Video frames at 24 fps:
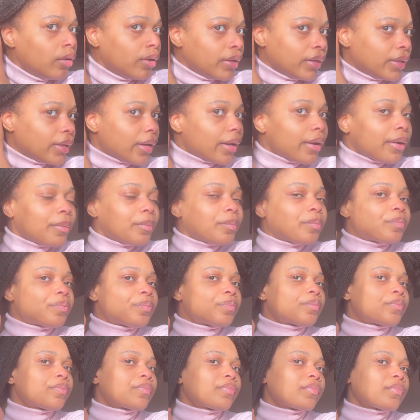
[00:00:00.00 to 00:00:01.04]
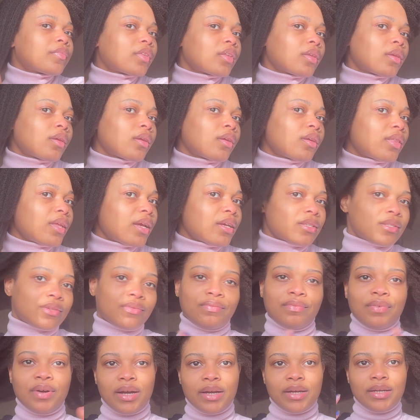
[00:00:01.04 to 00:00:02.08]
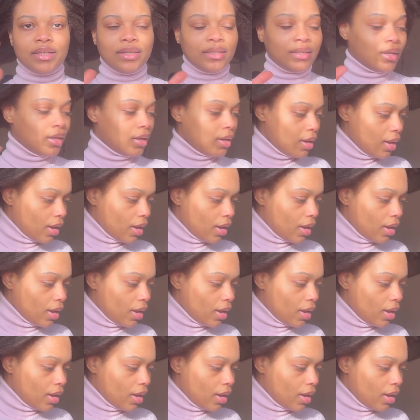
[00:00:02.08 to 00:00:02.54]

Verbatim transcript: yeah that's fine